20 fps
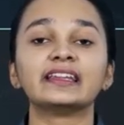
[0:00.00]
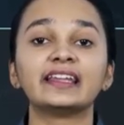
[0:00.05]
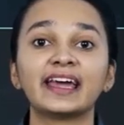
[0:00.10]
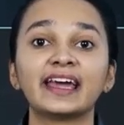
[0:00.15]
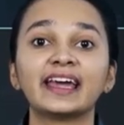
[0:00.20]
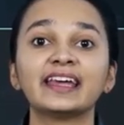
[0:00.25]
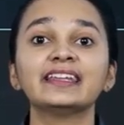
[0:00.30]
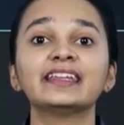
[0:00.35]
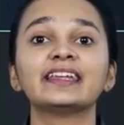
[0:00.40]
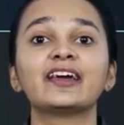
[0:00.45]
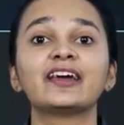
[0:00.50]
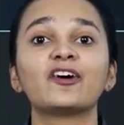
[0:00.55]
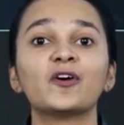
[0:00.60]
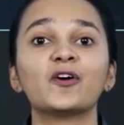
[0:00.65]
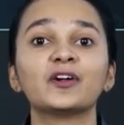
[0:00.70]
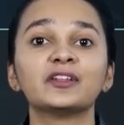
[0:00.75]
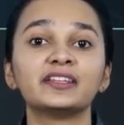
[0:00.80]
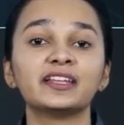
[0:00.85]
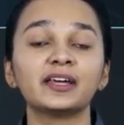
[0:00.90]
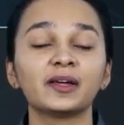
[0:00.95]
then
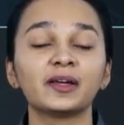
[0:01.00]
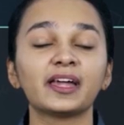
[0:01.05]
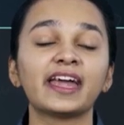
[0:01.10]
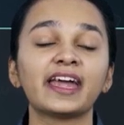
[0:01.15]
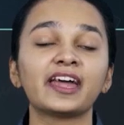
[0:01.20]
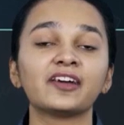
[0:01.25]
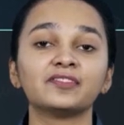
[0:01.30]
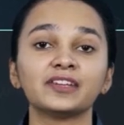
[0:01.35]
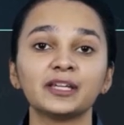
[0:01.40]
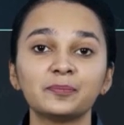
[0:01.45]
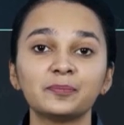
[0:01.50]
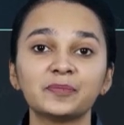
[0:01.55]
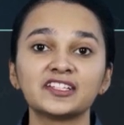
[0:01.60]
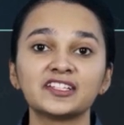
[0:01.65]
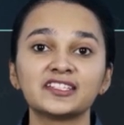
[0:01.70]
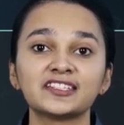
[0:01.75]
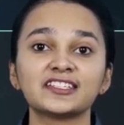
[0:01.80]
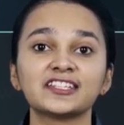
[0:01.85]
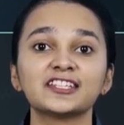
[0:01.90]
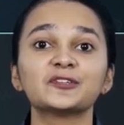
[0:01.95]
all the every
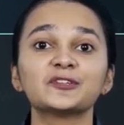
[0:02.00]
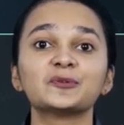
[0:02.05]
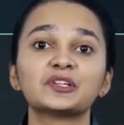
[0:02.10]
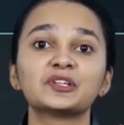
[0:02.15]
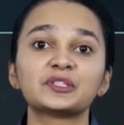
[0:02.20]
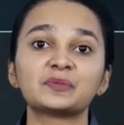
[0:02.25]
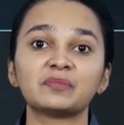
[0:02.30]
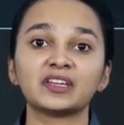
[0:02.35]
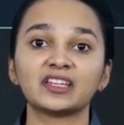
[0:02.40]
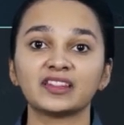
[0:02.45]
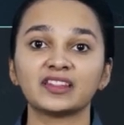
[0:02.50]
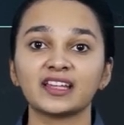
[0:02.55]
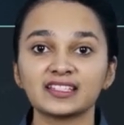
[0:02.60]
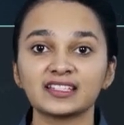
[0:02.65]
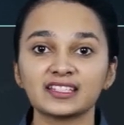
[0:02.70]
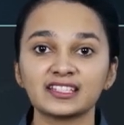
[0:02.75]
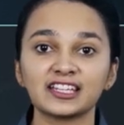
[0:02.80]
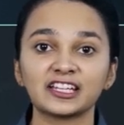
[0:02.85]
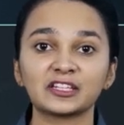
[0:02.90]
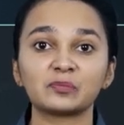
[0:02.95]
person who has made
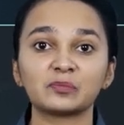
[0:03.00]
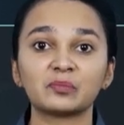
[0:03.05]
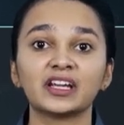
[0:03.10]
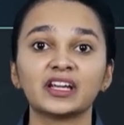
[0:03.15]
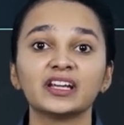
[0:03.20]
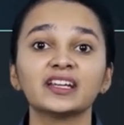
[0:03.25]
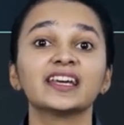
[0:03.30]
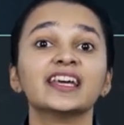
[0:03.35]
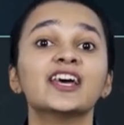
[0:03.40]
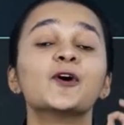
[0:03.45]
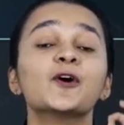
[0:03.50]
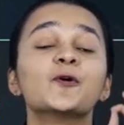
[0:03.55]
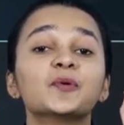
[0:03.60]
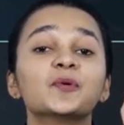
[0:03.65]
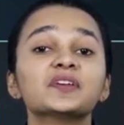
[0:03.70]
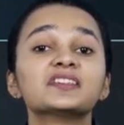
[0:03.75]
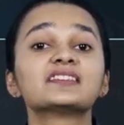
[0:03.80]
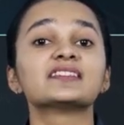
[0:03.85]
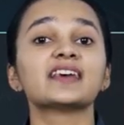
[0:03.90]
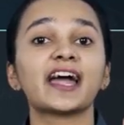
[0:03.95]
that statement
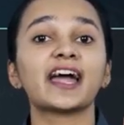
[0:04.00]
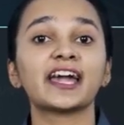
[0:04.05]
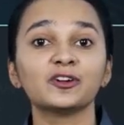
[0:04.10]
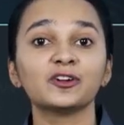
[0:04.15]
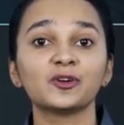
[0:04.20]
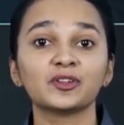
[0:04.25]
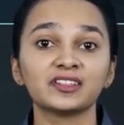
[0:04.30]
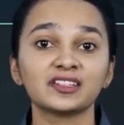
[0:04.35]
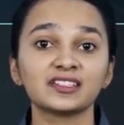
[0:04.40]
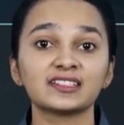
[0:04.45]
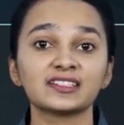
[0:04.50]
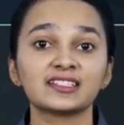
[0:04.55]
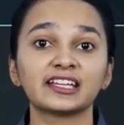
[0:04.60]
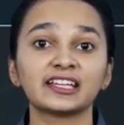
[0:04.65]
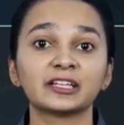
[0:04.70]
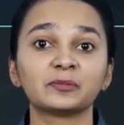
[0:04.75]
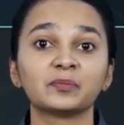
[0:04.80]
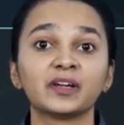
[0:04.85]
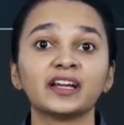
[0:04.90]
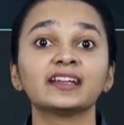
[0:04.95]
who has signed on the
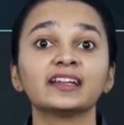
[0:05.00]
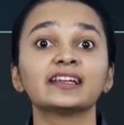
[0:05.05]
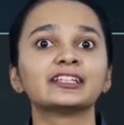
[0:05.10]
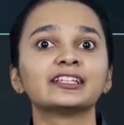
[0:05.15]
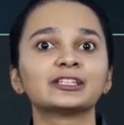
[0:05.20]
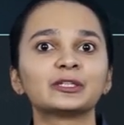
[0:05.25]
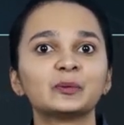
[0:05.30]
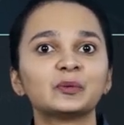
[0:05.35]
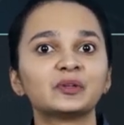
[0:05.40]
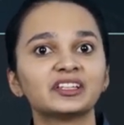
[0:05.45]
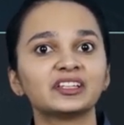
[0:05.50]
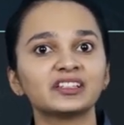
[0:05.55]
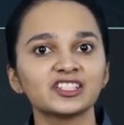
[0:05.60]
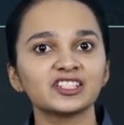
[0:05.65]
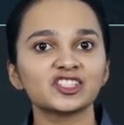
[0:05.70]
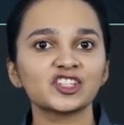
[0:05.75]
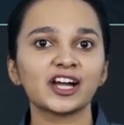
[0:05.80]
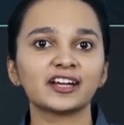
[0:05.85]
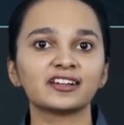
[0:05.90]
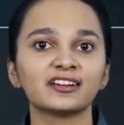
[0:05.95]
statement including
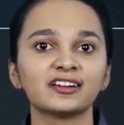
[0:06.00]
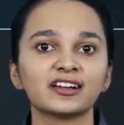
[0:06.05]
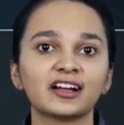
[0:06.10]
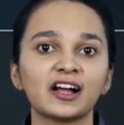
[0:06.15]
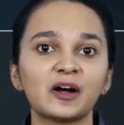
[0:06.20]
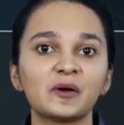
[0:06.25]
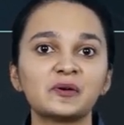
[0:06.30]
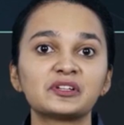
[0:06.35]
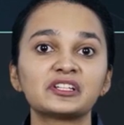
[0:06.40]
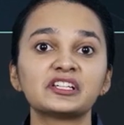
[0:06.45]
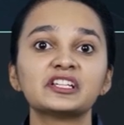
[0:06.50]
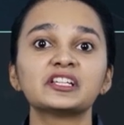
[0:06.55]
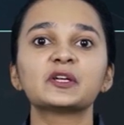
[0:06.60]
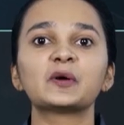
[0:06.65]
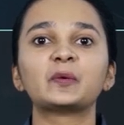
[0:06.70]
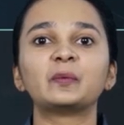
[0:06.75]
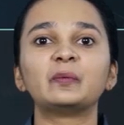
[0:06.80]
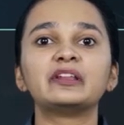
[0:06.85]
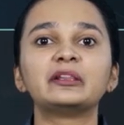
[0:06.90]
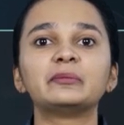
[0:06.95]
the chartered accountant
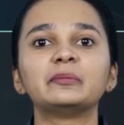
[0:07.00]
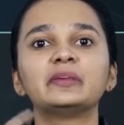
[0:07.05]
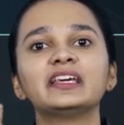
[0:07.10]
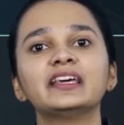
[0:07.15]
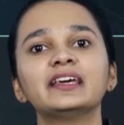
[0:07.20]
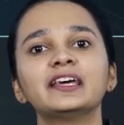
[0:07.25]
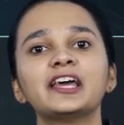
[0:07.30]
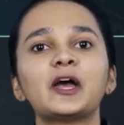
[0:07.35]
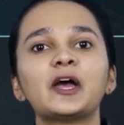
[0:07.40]
will be